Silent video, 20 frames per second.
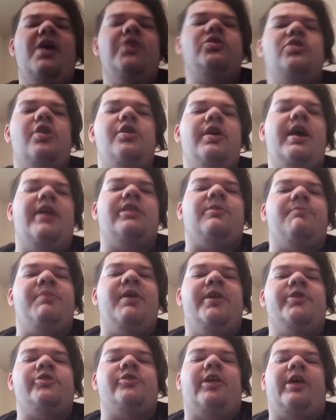I'll show you guys the
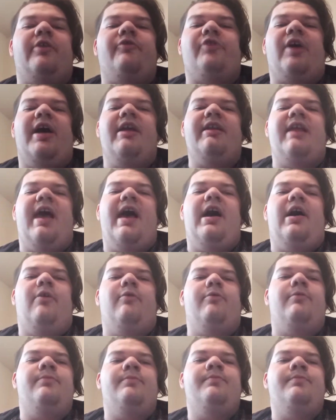picture like right
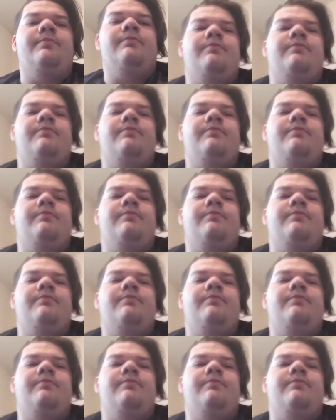now.